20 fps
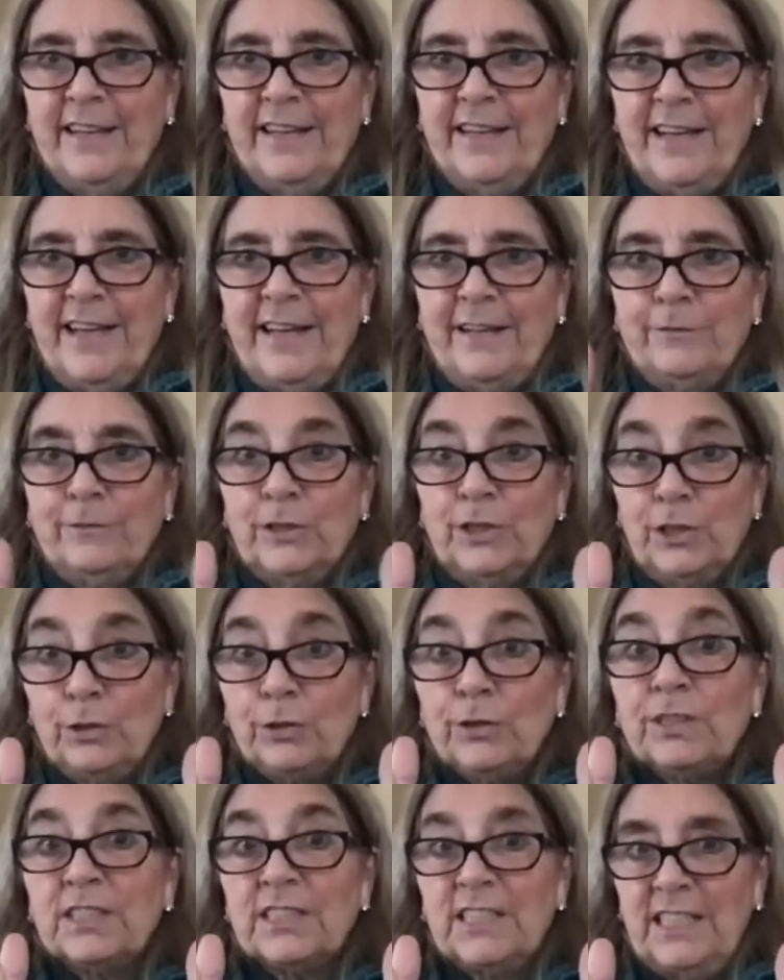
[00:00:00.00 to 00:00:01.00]
and
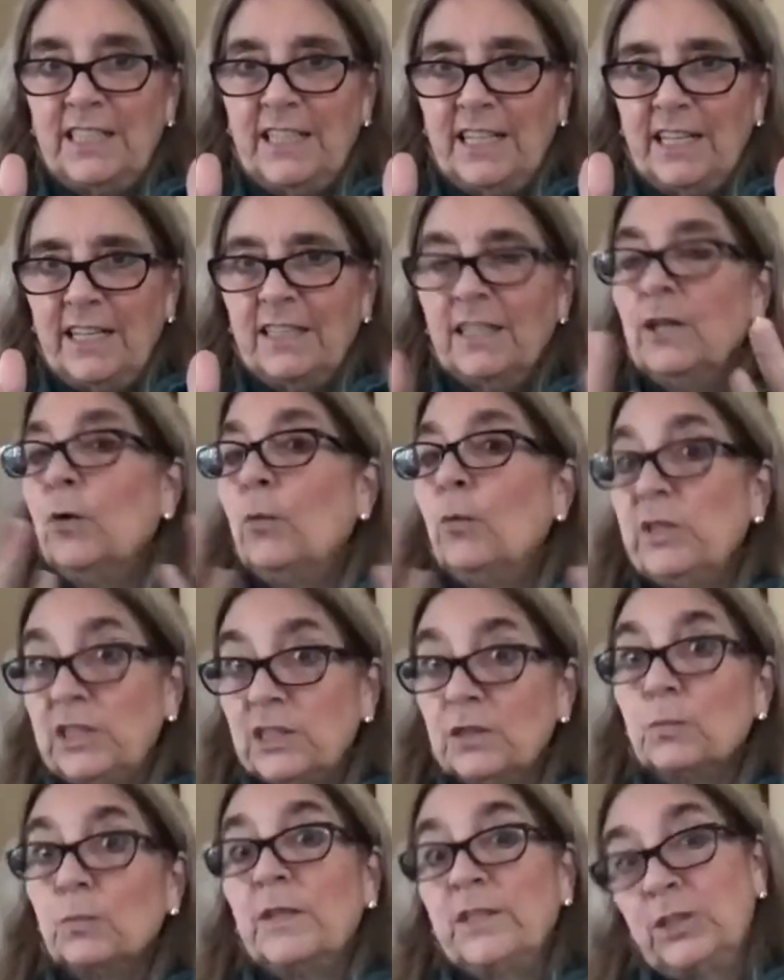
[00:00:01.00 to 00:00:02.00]
reducing it, which
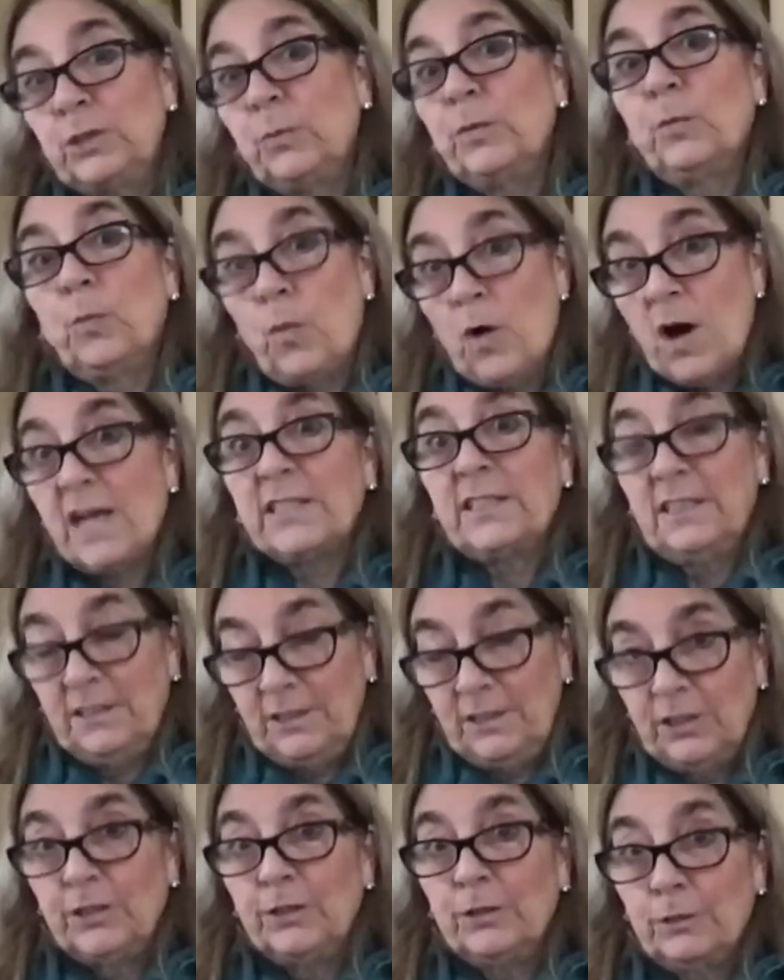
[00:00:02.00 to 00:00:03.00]
is what you would want to
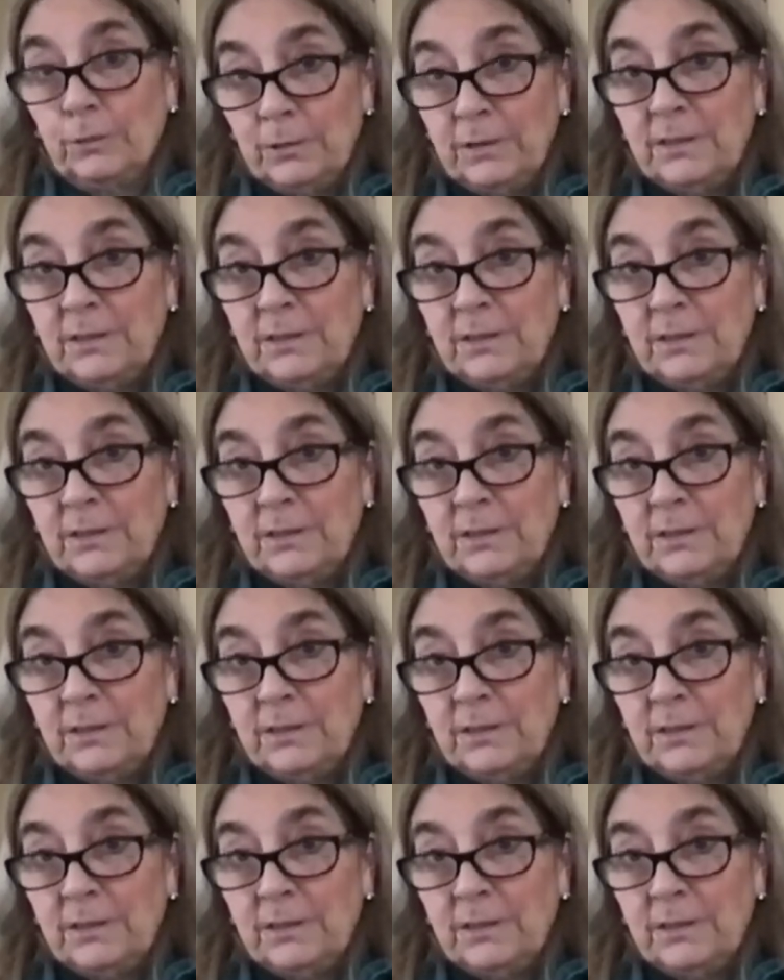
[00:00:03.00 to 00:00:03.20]
do.